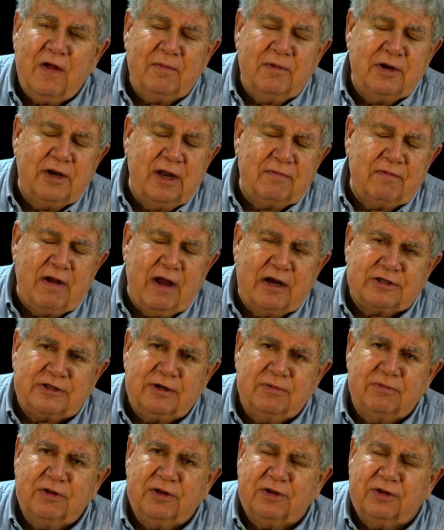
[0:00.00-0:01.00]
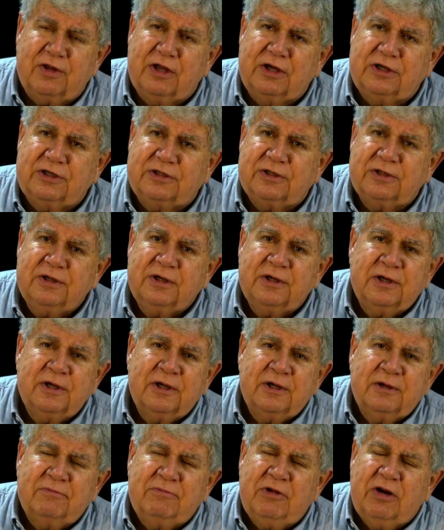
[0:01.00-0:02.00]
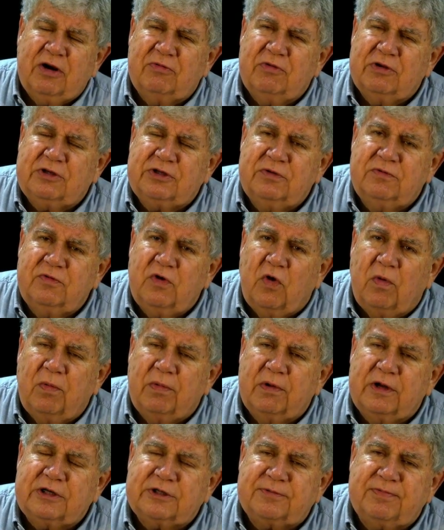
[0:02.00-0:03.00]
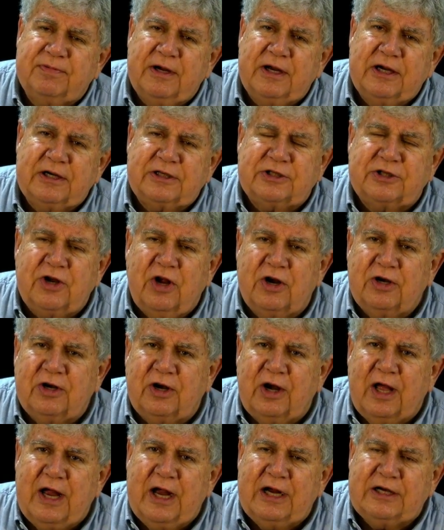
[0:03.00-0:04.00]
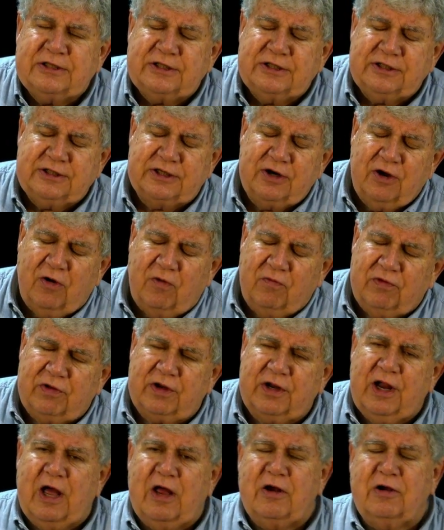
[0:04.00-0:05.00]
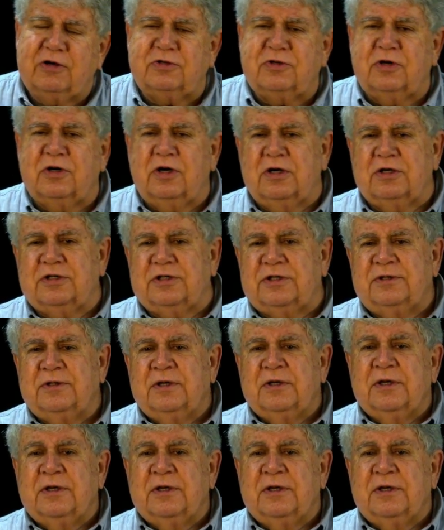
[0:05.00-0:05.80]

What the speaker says: I mean, they've got some of the things, you know, that you normally expect, sunglasses and over-the-counter drugs.